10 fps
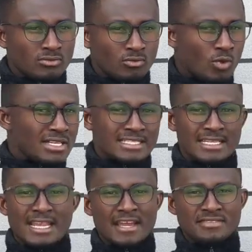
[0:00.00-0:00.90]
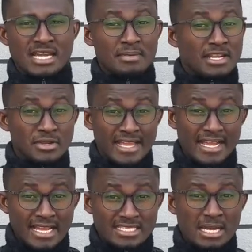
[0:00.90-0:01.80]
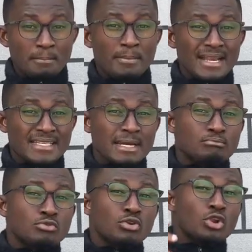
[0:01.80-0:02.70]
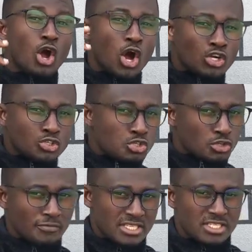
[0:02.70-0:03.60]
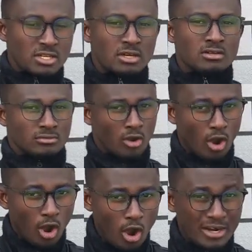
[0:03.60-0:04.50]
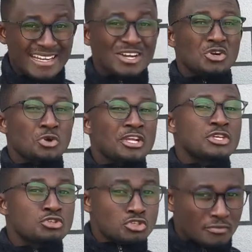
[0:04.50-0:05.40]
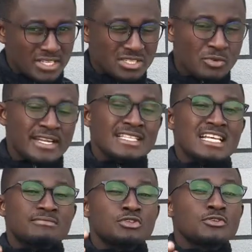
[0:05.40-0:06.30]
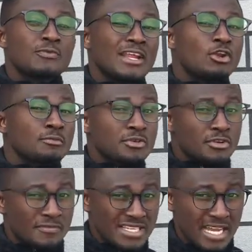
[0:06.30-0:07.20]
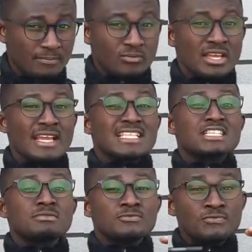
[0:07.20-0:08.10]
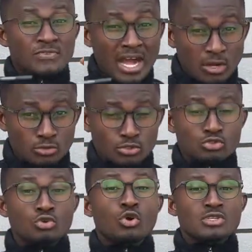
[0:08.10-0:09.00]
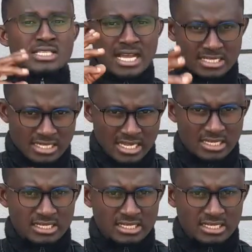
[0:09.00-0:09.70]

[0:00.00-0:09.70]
once in a lifetime and then you get cancer, but the prolonged use of it or the chronic use of it, when it has been used for a long period of time, it has been found to cause cancer.